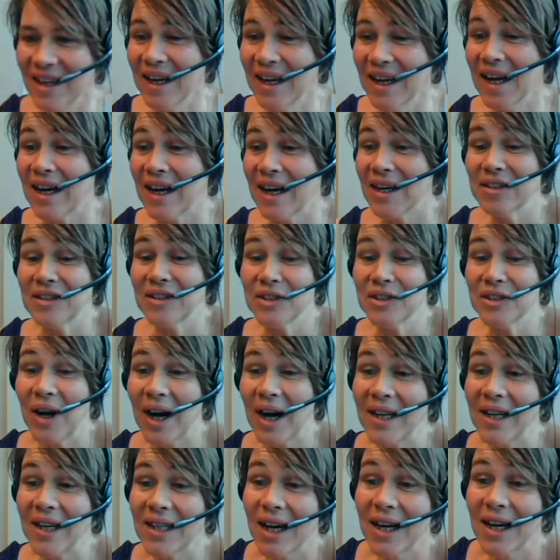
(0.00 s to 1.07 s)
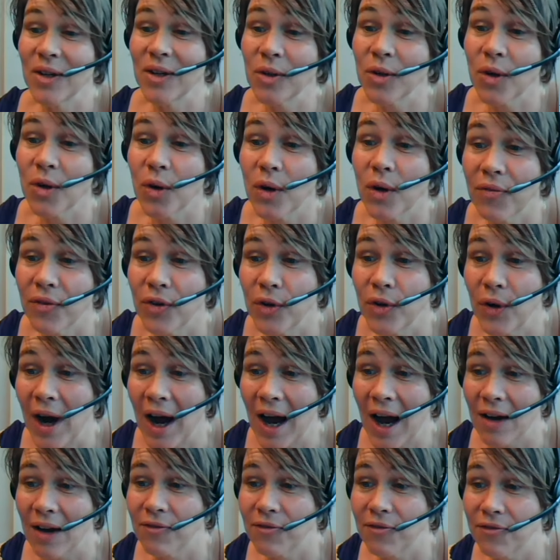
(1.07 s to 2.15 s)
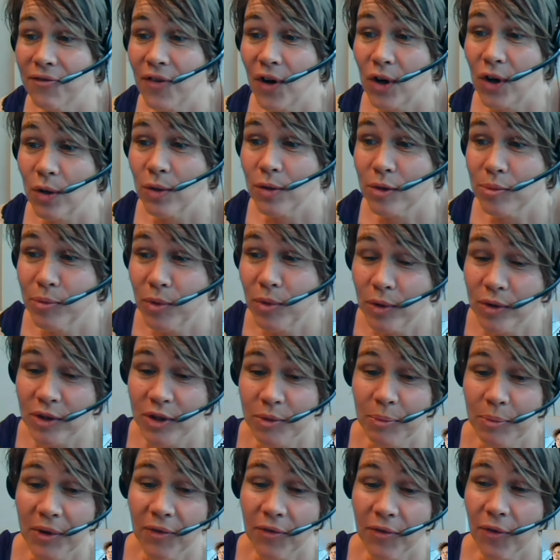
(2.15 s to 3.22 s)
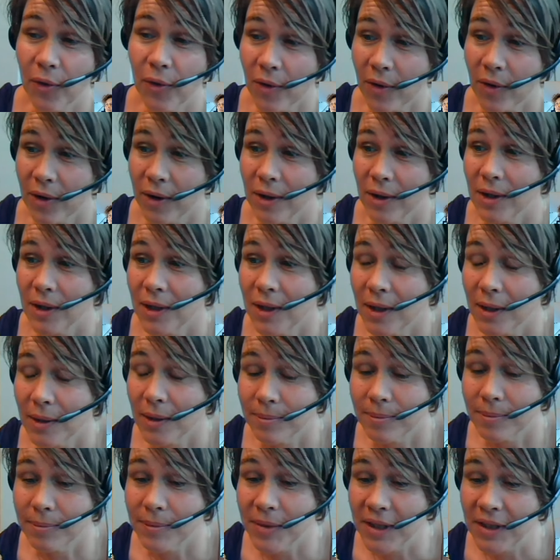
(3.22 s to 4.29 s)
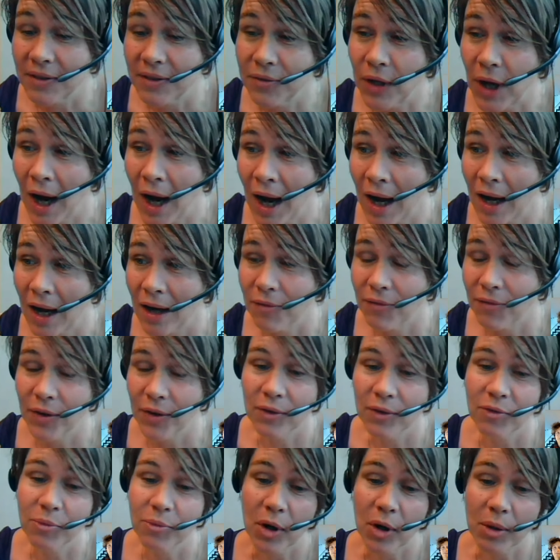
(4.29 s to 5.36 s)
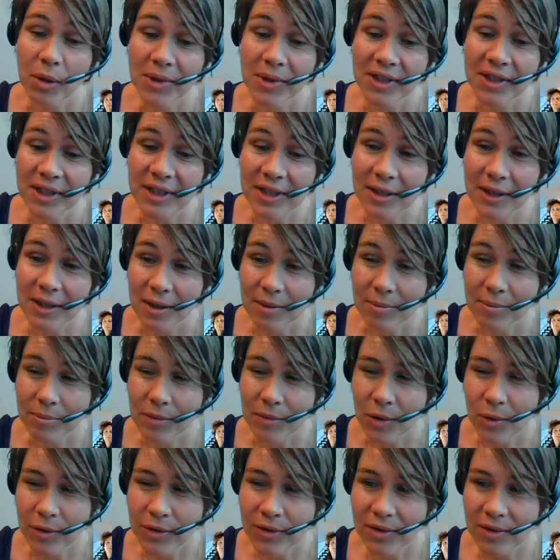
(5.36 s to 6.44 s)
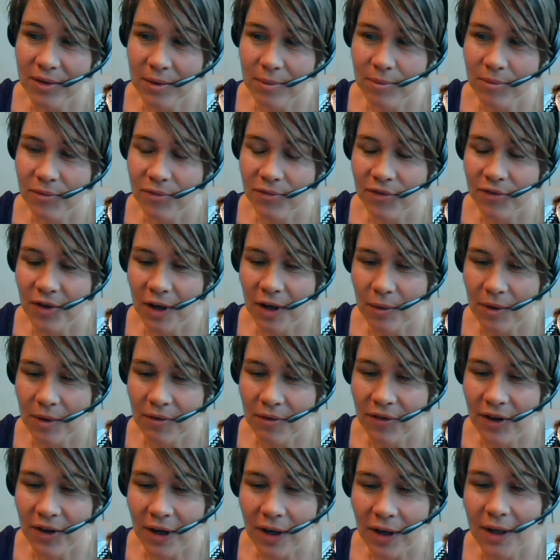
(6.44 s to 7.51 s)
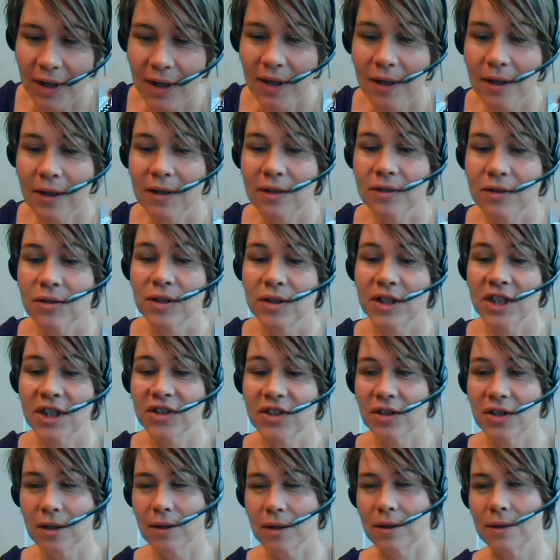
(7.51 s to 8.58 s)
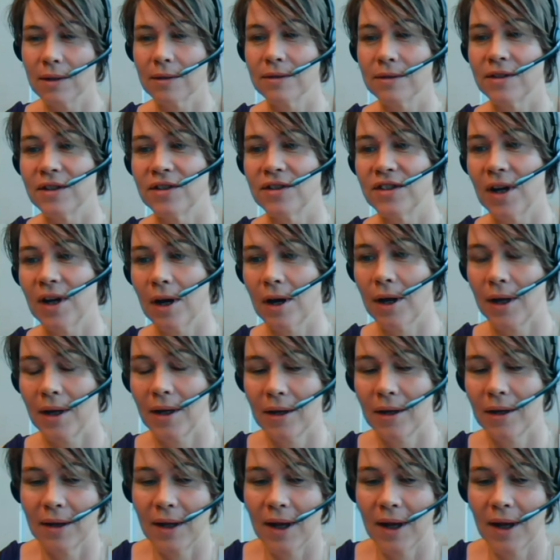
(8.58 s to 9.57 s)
Yeah, so I don't know if you have followed MOOCs before, but if you have, you've probably seen that most of them follow a fairly traditional design.